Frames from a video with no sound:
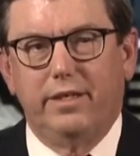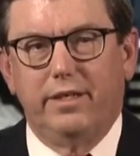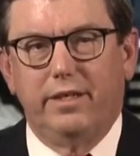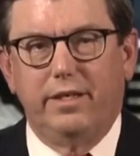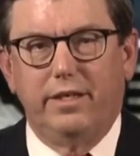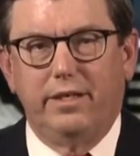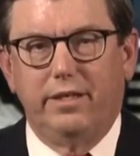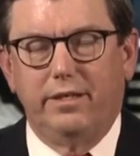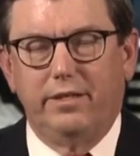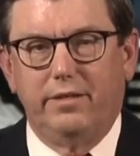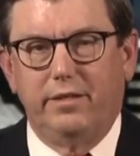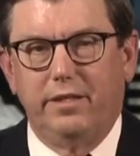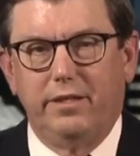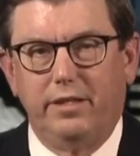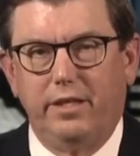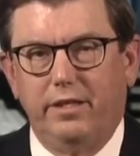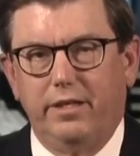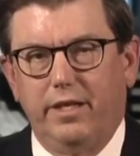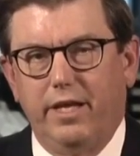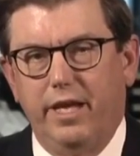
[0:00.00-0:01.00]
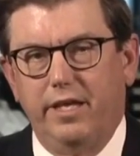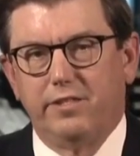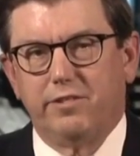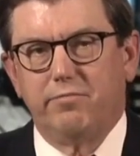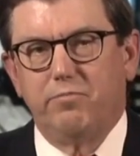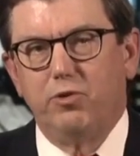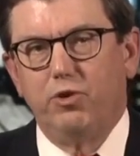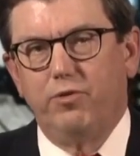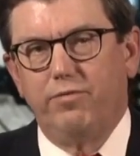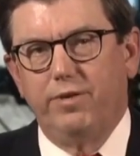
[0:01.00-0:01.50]
Uh, in, in, the case of
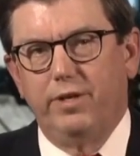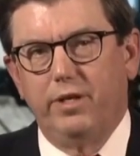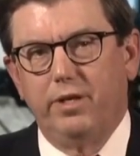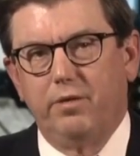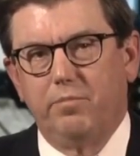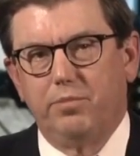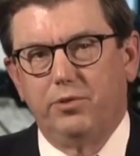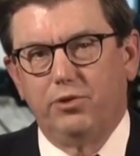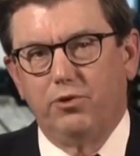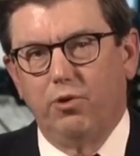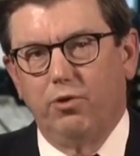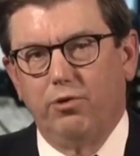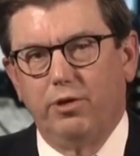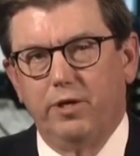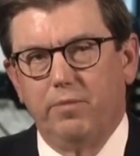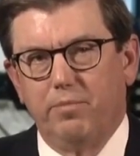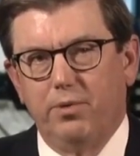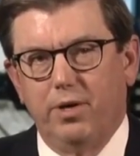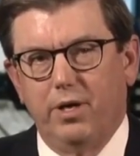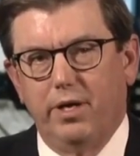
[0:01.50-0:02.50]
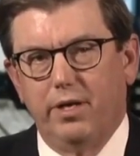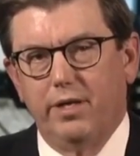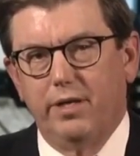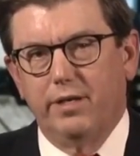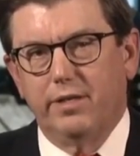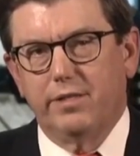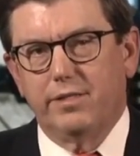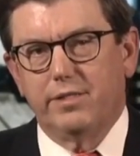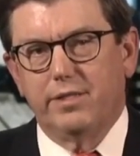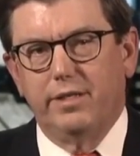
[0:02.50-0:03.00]
moving petroleum
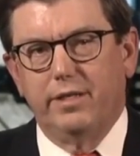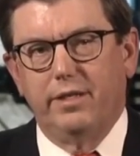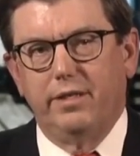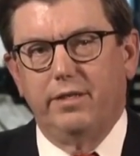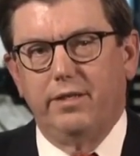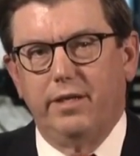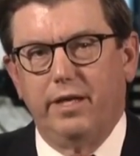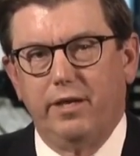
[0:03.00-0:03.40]
products and,